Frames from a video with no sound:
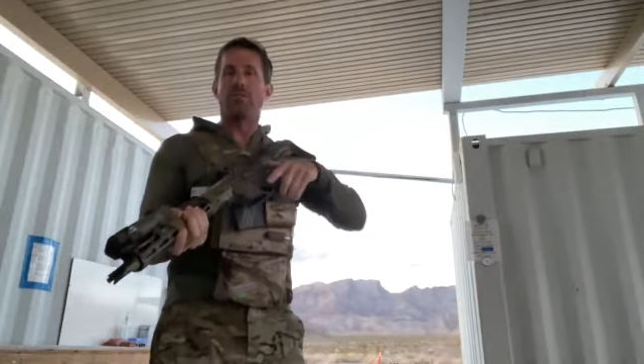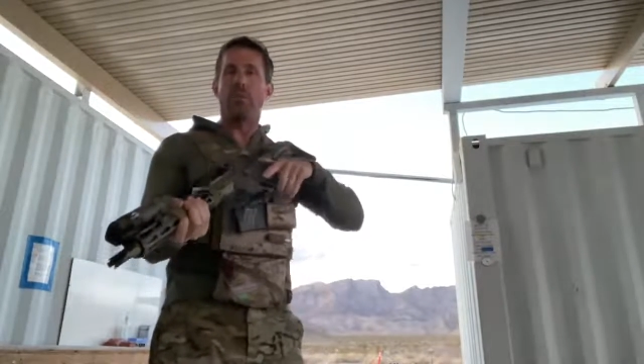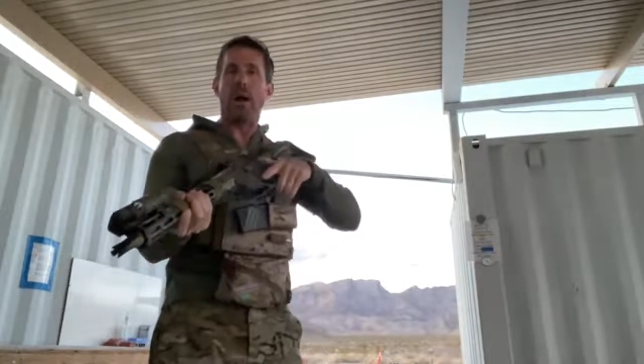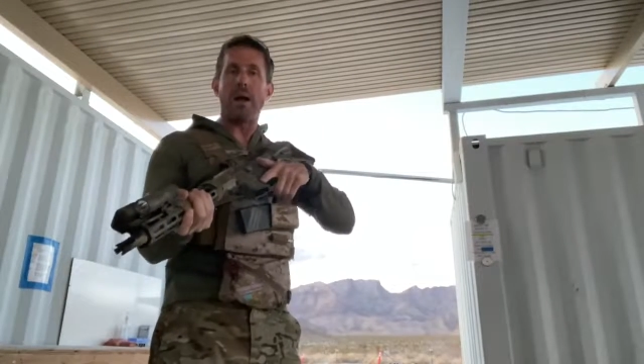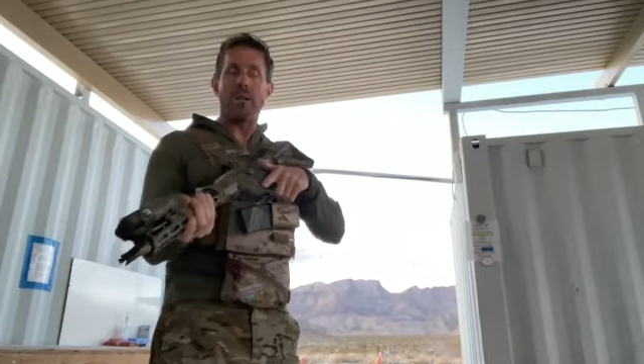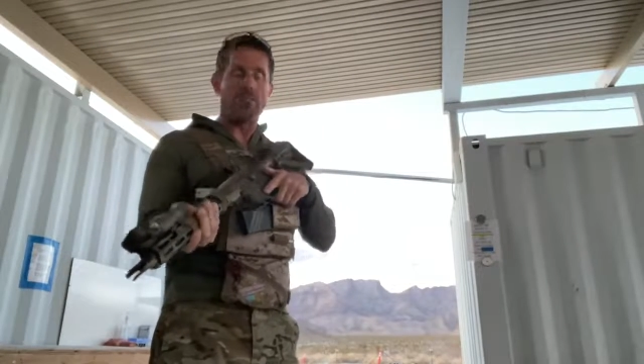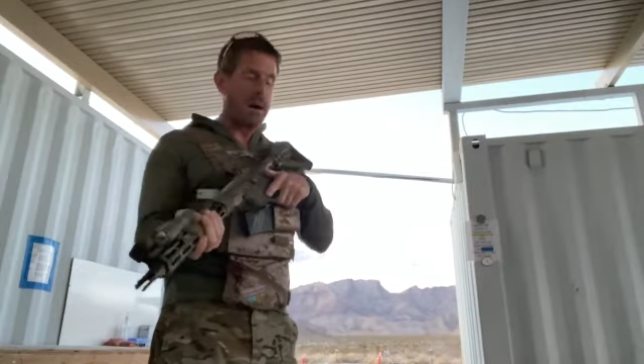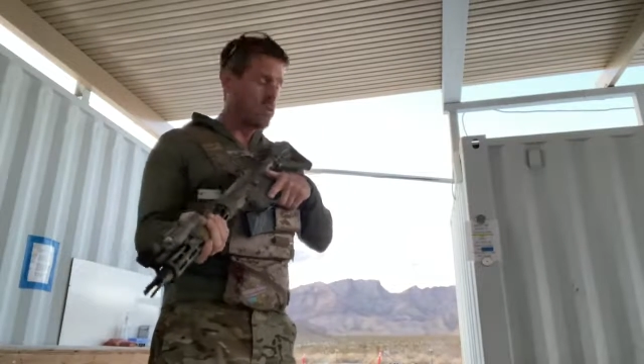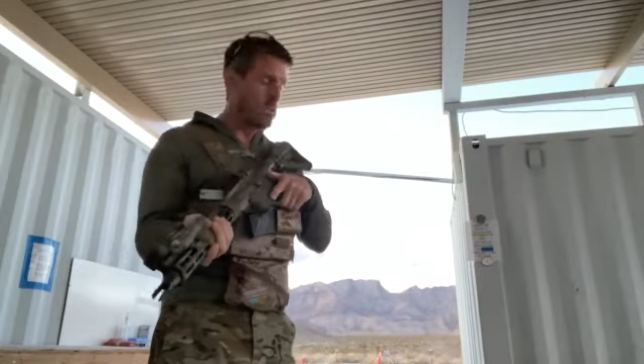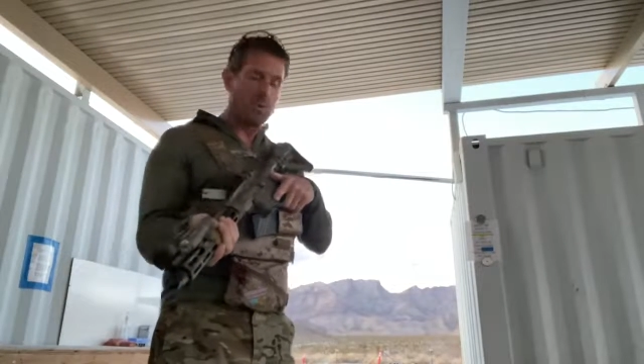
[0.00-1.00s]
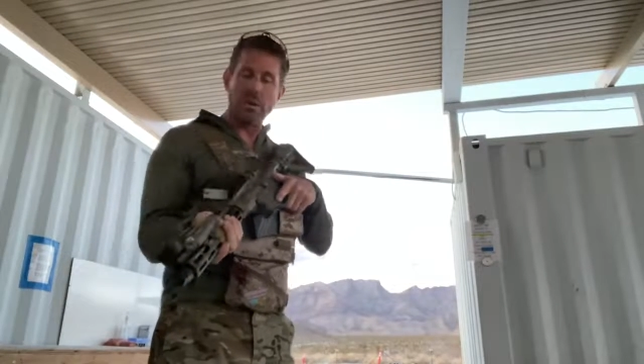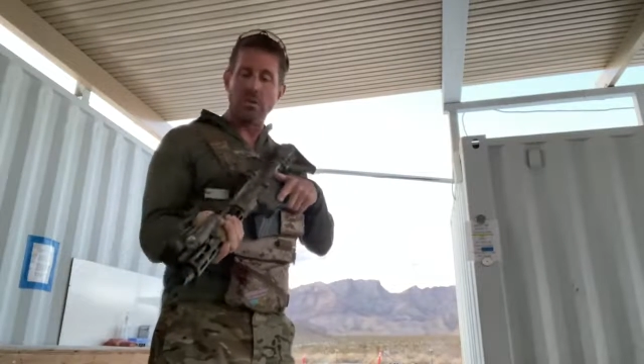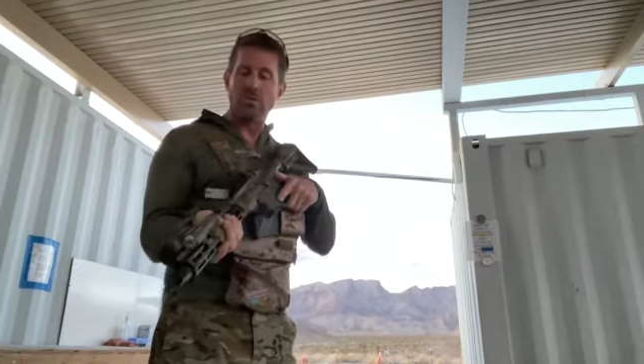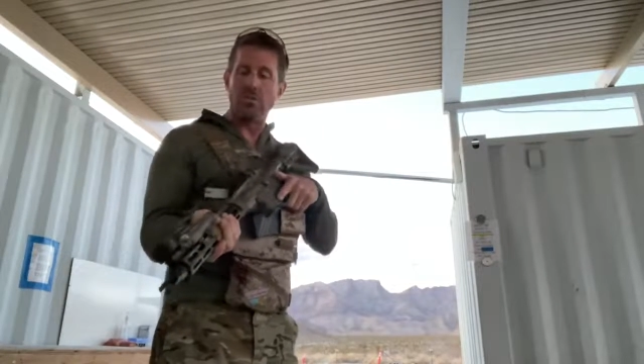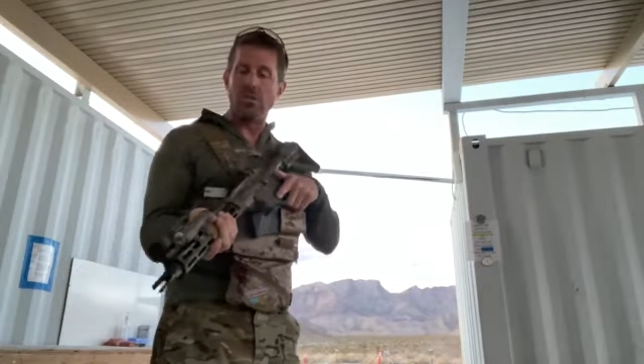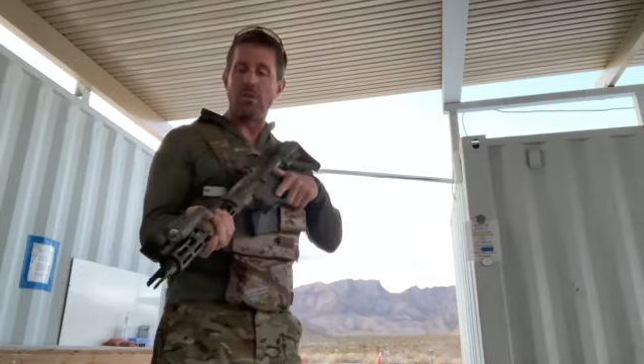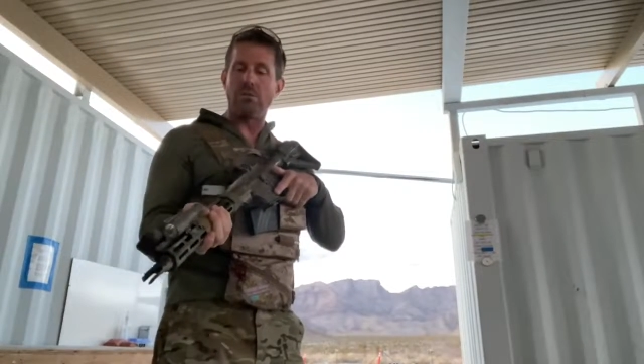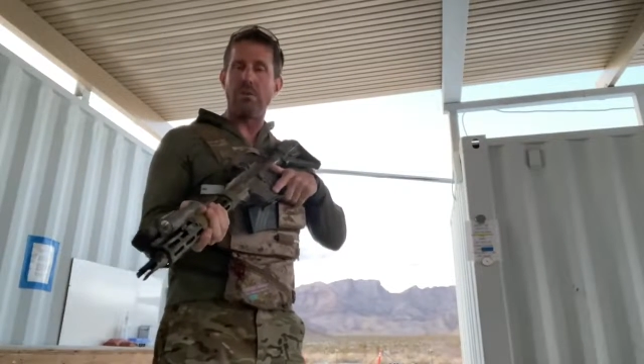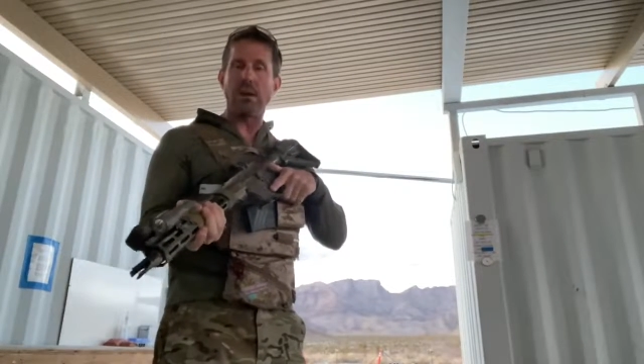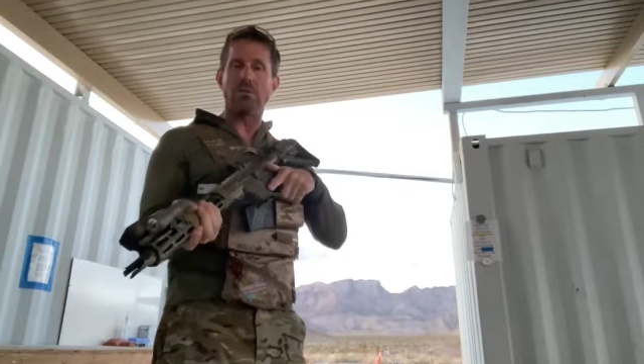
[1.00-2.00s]
variety of possible conditions that you
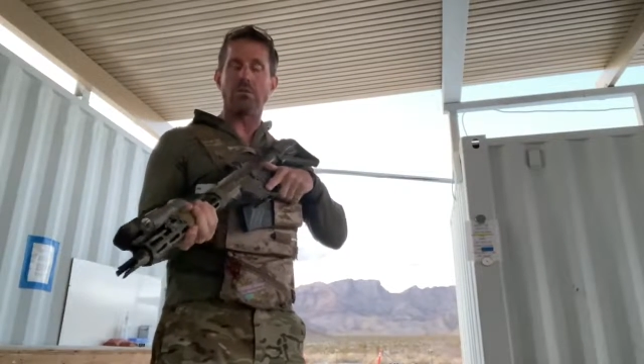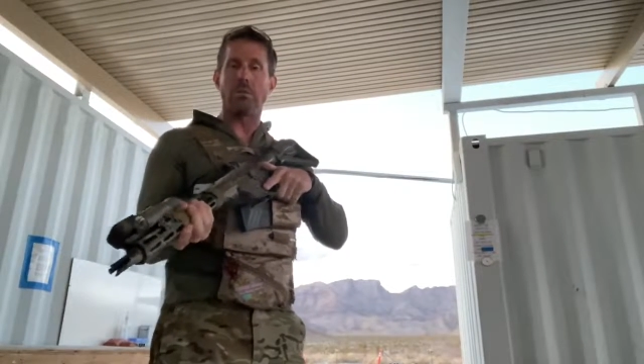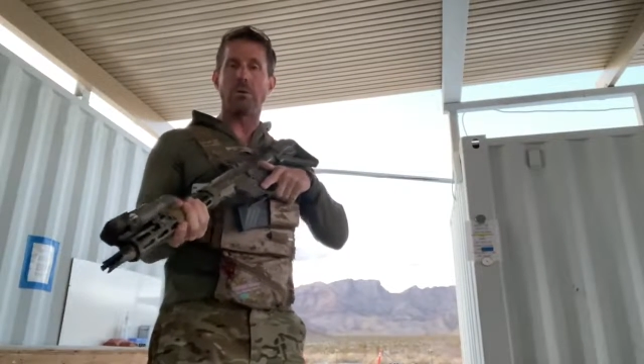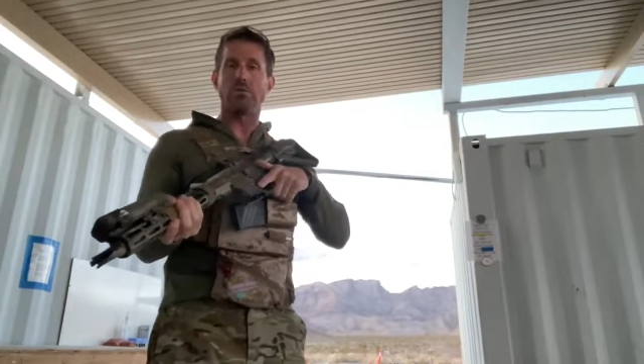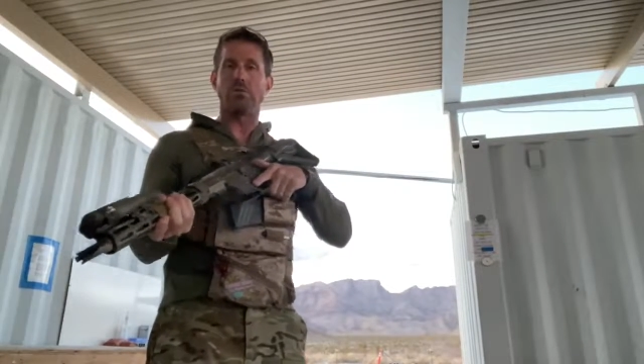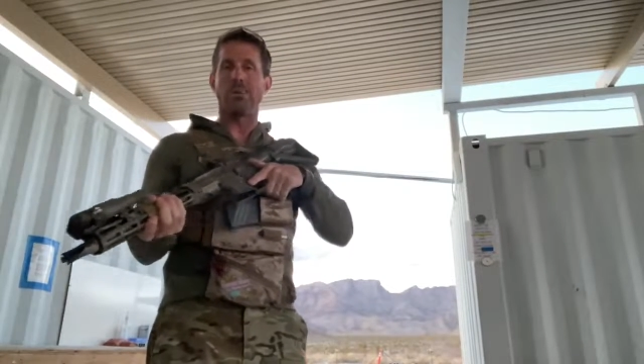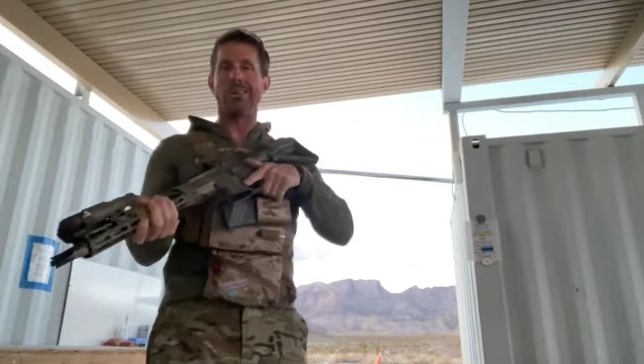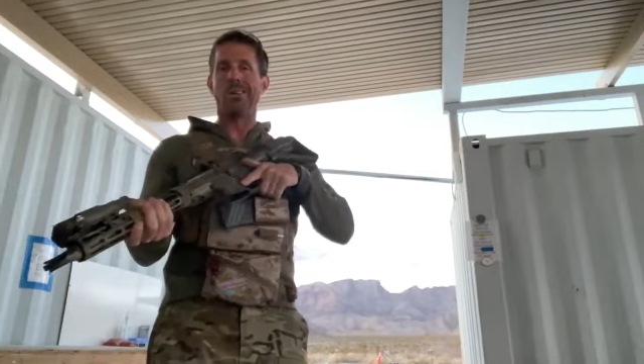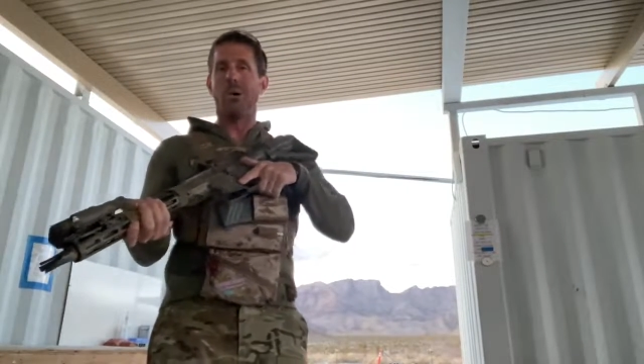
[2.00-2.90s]
could face, as opposed to a